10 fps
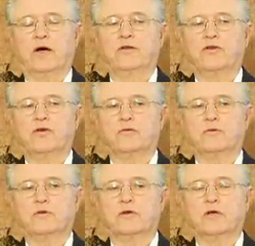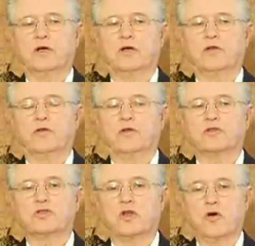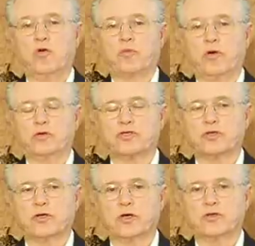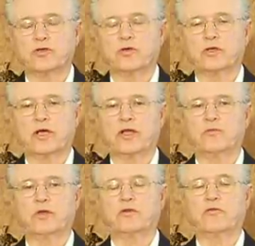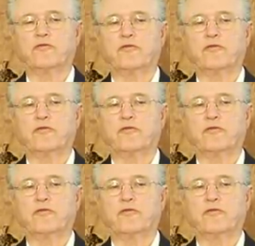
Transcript: Under the slow approach to enlightenment,